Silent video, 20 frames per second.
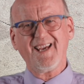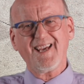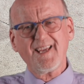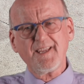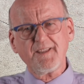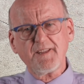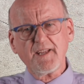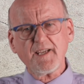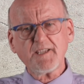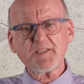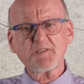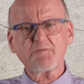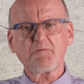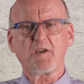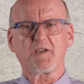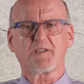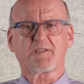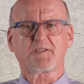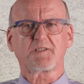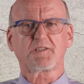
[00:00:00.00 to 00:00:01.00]
In these
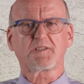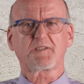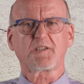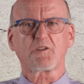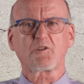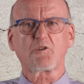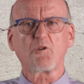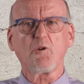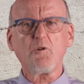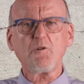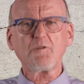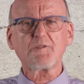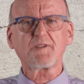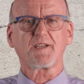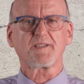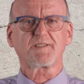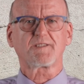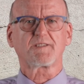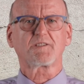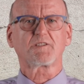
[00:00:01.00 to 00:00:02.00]
verses, the
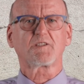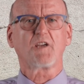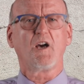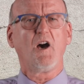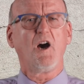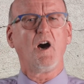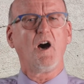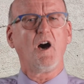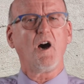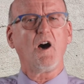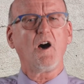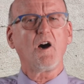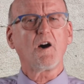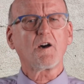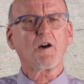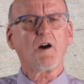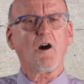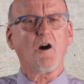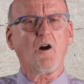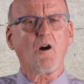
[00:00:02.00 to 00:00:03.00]
goddesses
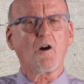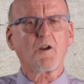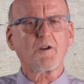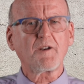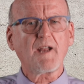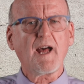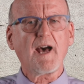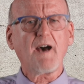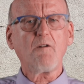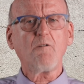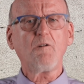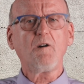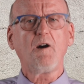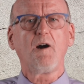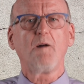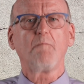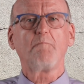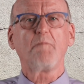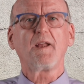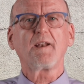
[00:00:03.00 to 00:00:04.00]
are now
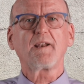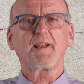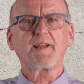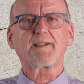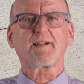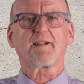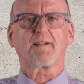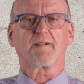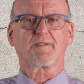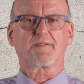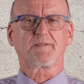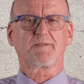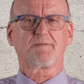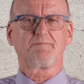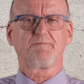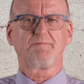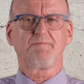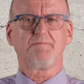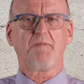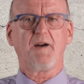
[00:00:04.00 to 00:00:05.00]
belittled.
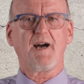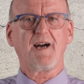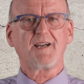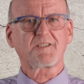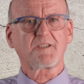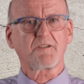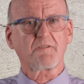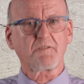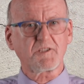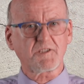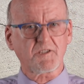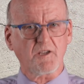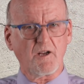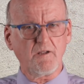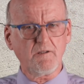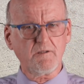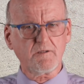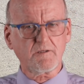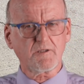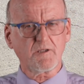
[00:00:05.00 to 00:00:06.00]
As a
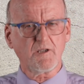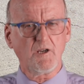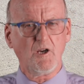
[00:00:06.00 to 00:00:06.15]
result,